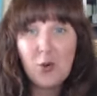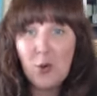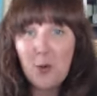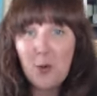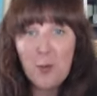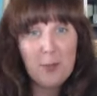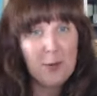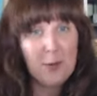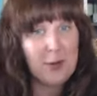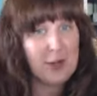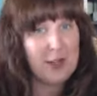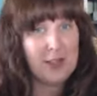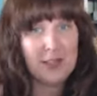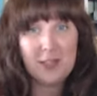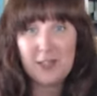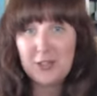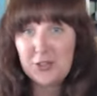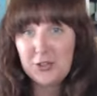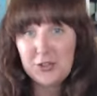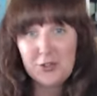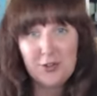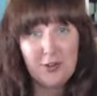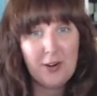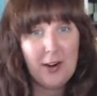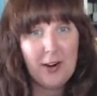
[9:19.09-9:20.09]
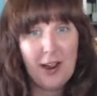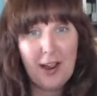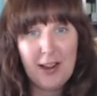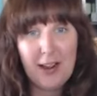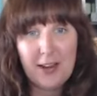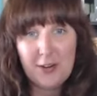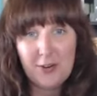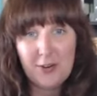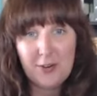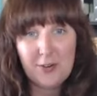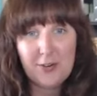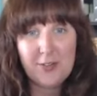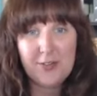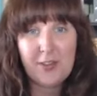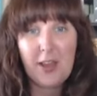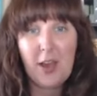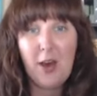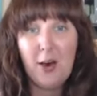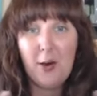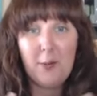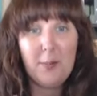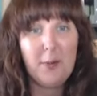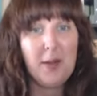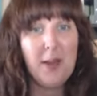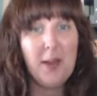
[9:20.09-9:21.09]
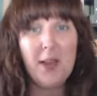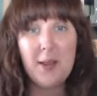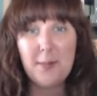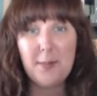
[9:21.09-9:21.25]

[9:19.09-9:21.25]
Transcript: don't put conditioner on your scalp,